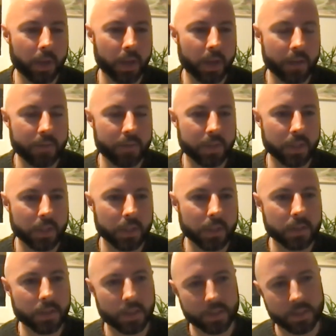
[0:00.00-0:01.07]

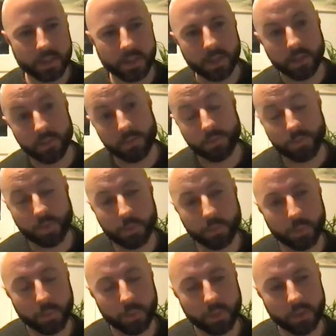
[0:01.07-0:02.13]
having, let's say, from
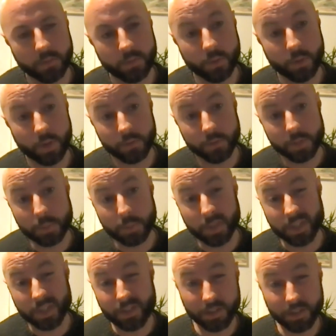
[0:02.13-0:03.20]
the point of view of this
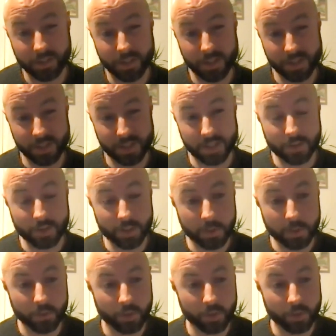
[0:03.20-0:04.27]
place not necessarily
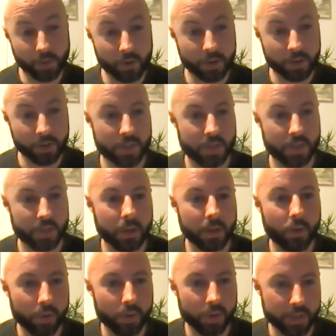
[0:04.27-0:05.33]
being recorded, as you said, in
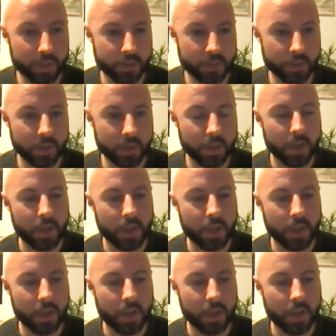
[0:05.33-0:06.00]
oral history,